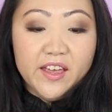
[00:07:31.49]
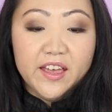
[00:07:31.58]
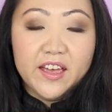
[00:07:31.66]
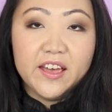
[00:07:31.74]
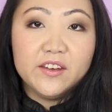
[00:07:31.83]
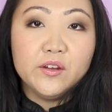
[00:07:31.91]

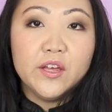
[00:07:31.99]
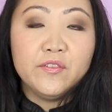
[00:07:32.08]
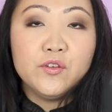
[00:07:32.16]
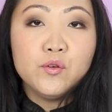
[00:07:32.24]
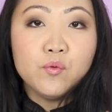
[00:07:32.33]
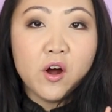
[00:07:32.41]
And
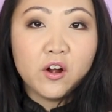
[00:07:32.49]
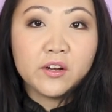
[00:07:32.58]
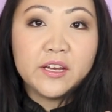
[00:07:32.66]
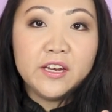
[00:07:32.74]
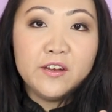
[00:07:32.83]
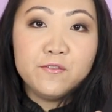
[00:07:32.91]
if you are
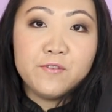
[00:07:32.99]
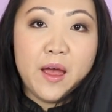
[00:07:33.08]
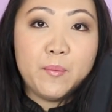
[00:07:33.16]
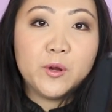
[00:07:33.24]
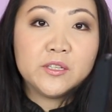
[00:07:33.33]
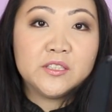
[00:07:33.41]
getting
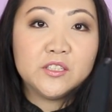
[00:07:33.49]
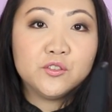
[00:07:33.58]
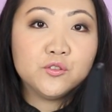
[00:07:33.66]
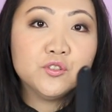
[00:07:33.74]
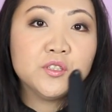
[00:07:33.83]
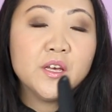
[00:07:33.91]
fabric
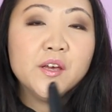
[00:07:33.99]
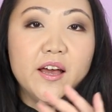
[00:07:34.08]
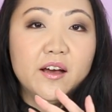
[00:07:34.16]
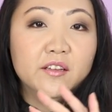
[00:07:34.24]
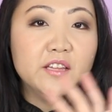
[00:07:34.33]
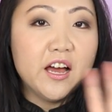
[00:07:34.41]
scissors,
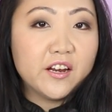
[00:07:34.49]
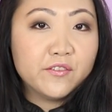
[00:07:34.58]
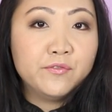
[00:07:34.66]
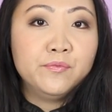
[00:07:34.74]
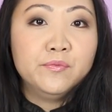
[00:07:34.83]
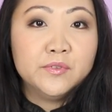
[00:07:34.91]
a lot
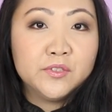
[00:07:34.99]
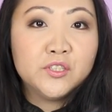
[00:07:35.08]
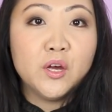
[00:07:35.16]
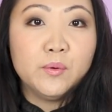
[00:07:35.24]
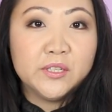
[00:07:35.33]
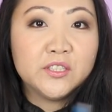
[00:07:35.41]
of
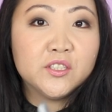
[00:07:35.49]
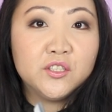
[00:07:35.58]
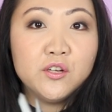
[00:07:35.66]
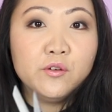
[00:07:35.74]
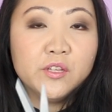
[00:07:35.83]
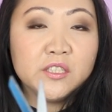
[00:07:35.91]
sewists
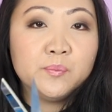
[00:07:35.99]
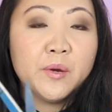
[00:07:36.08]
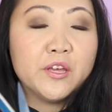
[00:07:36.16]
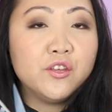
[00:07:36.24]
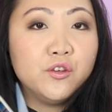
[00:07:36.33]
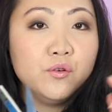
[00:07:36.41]
know this,
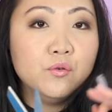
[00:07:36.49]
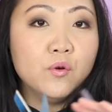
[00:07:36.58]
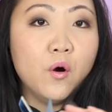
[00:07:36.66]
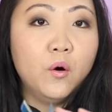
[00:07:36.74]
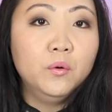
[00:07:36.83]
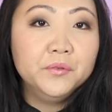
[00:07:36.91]
but
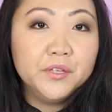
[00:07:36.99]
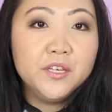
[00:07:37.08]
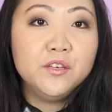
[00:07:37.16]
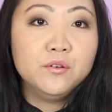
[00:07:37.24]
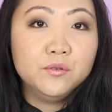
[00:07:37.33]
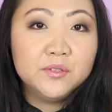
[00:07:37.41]
you only
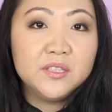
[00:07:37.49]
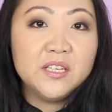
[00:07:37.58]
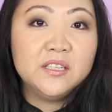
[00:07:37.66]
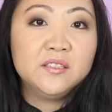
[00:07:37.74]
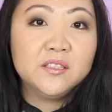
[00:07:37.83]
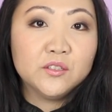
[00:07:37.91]
use
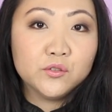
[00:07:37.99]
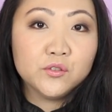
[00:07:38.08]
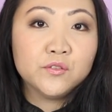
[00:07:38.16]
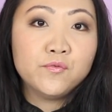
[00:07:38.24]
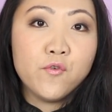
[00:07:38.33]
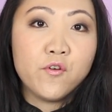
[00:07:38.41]
these
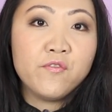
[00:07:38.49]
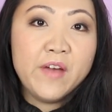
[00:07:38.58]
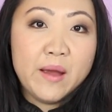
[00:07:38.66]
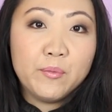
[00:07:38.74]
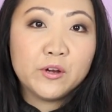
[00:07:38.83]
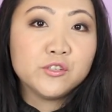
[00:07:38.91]
scissors for
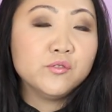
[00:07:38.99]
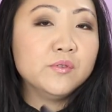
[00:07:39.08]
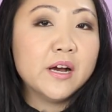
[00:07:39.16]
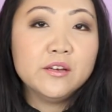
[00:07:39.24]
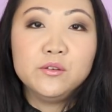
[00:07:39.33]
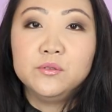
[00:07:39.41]
fabric. Do
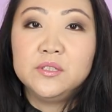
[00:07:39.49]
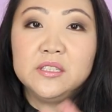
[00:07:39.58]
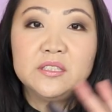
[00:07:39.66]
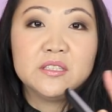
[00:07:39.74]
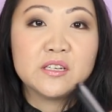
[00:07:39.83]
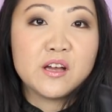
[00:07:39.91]
not use
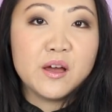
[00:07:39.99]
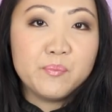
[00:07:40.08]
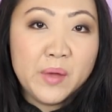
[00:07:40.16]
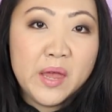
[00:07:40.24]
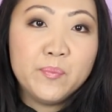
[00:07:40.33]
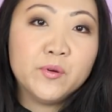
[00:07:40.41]
these to cut
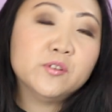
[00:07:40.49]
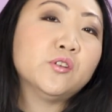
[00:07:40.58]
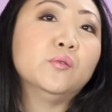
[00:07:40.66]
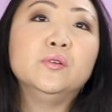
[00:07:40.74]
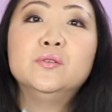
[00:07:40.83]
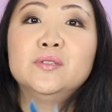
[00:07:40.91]
paper.
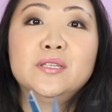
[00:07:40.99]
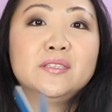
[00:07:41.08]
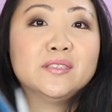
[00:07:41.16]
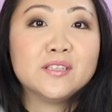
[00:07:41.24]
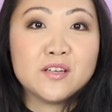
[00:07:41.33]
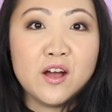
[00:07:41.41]
Don't use
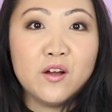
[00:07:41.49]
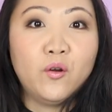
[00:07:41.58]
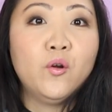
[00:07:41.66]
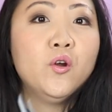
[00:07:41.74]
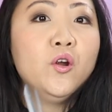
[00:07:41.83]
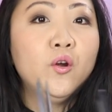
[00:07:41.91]
these to cut
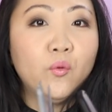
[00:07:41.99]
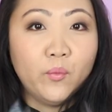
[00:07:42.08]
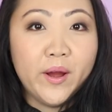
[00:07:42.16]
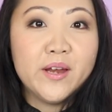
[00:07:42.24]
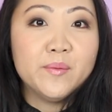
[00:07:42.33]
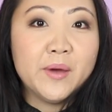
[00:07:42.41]

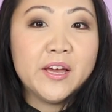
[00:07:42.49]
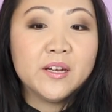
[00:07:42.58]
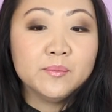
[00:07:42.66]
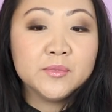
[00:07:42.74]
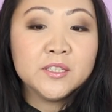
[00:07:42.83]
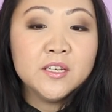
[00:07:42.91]
random
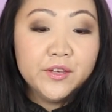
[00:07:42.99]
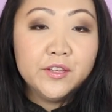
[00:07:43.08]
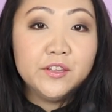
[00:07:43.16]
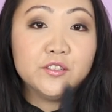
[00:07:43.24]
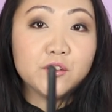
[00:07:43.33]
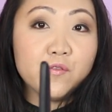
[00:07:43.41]
items.
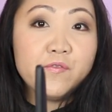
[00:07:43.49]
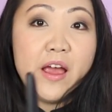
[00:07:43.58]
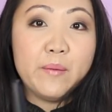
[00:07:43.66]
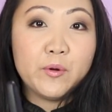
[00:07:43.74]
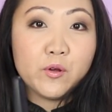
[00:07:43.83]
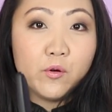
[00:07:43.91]
These are
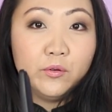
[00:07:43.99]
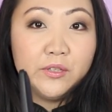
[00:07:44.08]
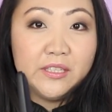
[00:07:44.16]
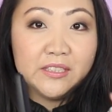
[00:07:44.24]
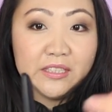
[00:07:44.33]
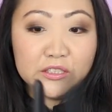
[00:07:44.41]
fabric
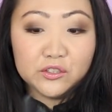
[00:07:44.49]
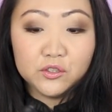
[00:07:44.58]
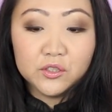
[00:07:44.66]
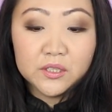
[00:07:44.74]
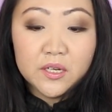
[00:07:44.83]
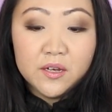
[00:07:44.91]
only
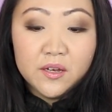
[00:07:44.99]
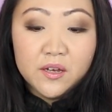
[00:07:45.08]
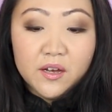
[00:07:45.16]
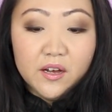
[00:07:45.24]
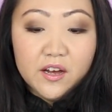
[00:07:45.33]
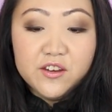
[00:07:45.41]
scissors.
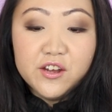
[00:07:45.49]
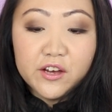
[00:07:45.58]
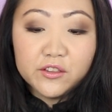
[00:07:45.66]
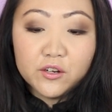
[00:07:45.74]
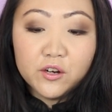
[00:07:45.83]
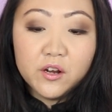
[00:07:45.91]

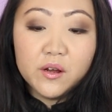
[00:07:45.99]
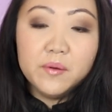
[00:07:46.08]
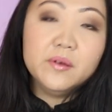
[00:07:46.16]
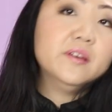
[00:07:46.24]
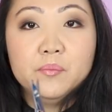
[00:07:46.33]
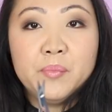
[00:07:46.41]
Another
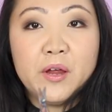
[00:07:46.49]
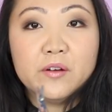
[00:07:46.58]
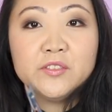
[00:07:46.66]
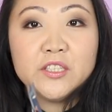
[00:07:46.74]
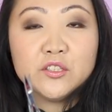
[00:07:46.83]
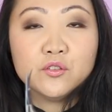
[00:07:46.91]
pair
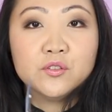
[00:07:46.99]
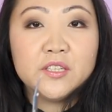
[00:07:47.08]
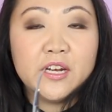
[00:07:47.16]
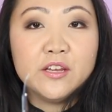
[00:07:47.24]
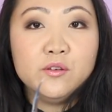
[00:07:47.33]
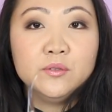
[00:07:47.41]
of scissors
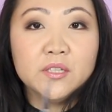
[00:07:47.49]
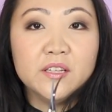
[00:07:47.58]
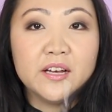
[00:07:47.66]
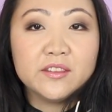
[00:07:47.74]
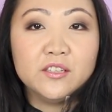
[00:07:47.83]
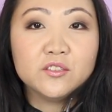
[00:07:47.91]
that I use a
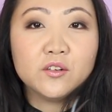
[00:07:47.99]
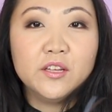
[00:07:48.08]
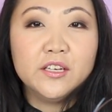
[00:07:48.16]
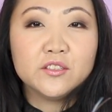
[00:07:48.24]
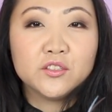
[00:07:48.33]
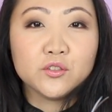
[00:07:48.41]
lot, these are
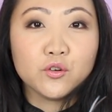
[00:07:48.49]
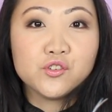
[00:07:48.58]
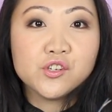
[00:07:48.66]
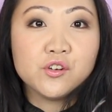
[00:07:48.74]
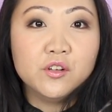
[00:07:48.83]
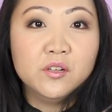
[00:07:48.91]
like
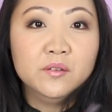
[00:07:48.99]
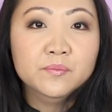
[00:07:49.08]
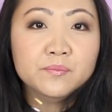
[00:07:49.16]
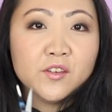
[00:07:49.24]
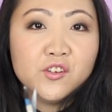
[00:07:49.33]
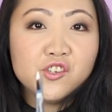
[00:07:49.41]
surgical
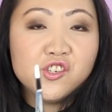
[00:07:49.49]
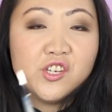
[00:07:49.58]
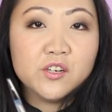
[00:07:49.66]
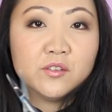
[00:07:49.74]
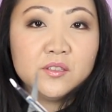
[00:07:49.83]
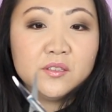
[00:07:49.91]

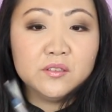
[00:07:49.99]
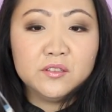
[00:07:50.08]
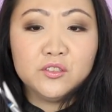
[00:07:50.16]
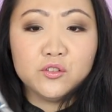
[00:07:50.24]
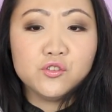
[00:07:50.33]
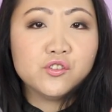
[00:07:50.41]
shears,
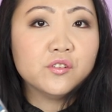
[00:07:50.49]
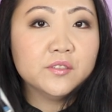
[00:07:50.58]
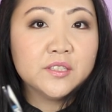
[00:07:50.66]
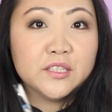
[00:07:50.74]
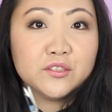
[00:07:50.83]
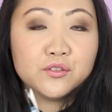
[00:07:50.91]
surgical
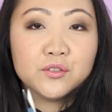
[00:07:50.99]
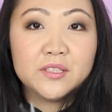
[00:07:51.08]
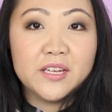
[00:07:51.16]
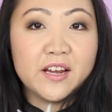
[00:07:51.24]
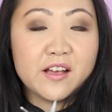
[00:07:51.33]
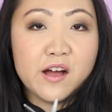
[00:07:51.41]
scissors
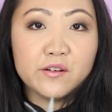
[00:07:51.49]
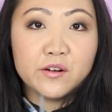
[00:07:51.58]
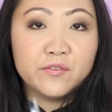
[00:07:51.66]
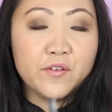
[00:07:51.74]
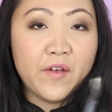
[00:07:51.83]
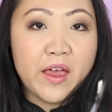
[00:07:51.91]
that I got
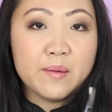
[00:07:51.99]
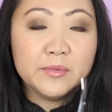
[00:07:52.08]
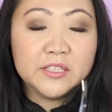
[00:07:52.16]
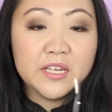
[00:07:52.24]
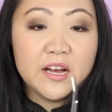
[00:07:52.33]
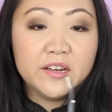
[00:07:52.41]
off of
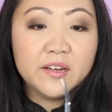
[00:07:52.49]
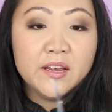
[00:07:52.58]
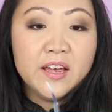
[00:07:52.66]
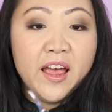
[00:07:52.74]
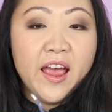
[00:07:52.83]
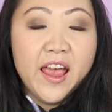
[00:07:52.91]
Amazon.
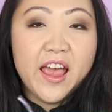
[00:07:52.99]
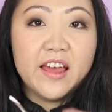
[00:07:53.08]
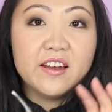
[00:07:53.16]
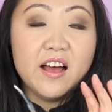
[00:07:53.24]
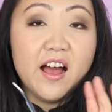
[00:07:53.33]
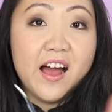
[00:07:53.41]

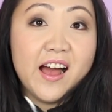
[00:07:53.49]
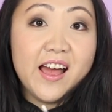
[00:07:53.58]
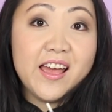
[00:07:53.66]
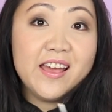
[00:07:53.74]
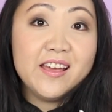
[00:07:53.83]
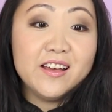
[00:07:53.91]
And
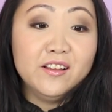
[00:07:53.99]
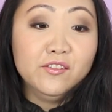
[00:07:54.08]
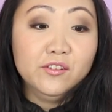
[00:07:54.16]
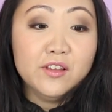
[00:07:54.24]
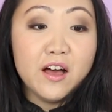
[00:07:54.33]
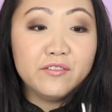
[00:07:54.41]
I
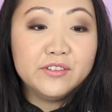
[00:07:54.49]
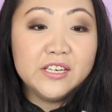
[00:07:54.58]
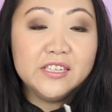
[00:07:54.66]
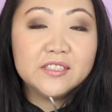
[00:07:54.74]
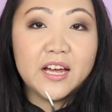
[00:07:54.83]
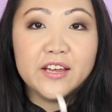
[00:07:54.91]
love
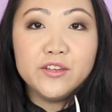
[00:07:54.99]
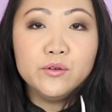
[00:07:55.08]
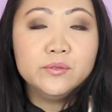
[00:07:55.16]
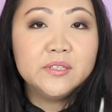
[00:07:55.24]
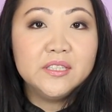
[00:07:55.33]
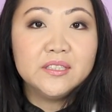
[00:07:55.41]
these. I
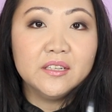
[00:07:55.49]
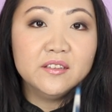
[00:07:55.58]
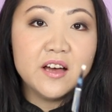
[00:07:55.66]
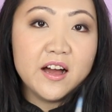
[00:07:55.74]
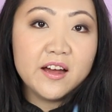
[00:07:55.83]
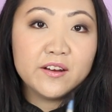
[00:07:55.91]
use these a
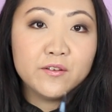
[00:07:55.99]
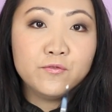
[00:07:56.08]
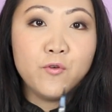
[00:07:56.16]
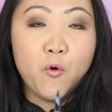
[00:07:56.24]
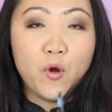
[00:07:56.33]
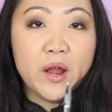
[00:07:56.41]
lot
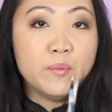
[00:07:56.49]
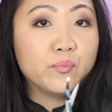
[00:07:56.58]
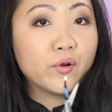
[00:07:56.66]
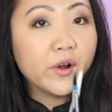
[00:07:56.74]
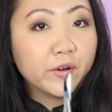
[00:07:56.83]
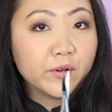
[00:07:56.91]
for
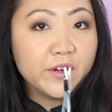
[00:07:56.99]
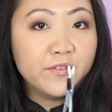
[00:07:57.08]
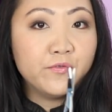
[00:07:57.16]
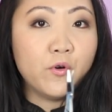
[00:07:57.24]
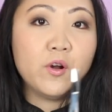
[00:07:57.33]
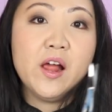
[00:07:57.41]
embroidery,
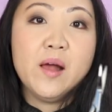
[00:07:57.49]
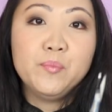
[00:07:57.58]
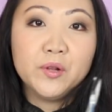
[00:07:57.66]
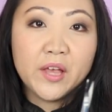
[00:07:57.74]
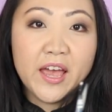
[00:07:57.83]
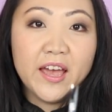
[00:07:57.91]
for
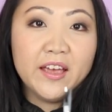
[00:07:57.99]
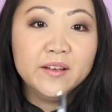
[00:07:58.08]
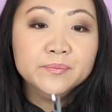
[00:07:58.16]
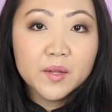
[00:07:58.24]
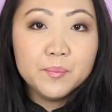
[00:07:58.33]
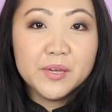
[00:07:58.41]

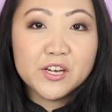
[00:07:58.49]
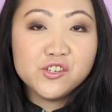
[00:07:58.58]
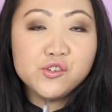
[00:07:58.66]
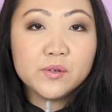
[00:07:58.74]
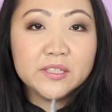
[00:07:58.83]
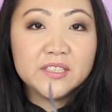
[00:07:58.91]
applique,
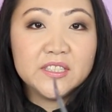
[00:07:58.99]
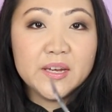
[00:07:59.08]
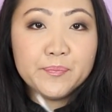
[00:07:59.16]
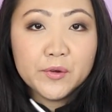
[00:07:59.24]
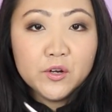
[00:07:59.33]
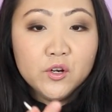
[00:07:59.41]
because you can
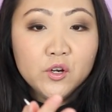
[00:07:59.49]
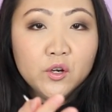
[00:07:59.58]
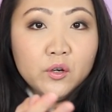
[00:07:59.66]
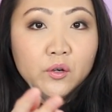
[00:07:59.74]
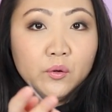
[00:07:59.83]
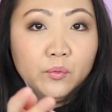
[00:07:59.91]
snip
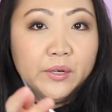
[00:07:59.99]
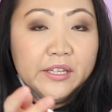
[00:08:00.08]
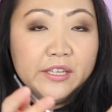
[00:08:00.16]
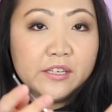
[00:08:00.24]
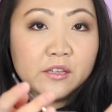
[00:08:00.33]
really